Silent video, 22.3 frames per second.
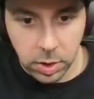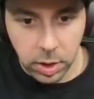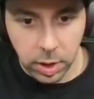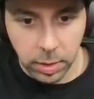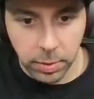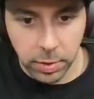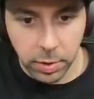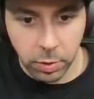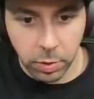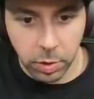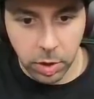I'm
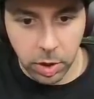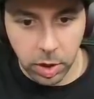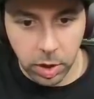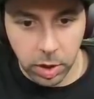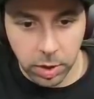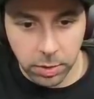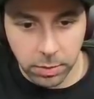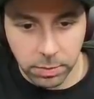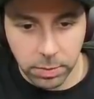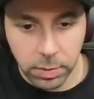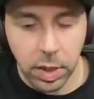gonna.
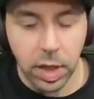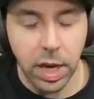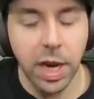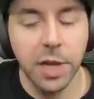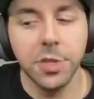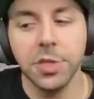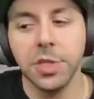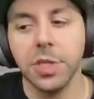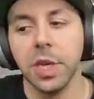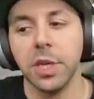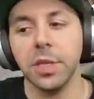Uh, I
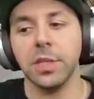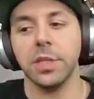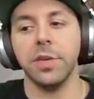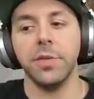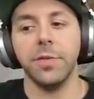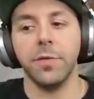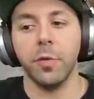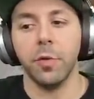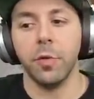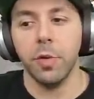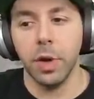just got
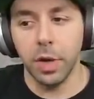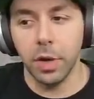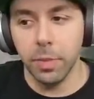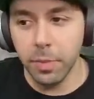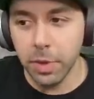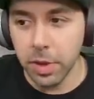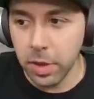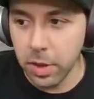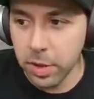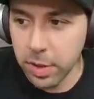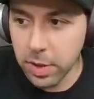C4
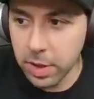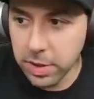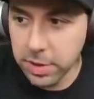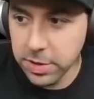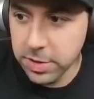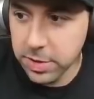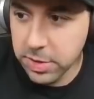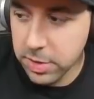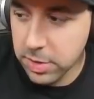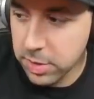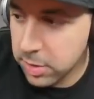randomly.
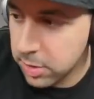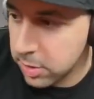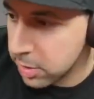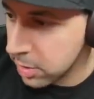Nice.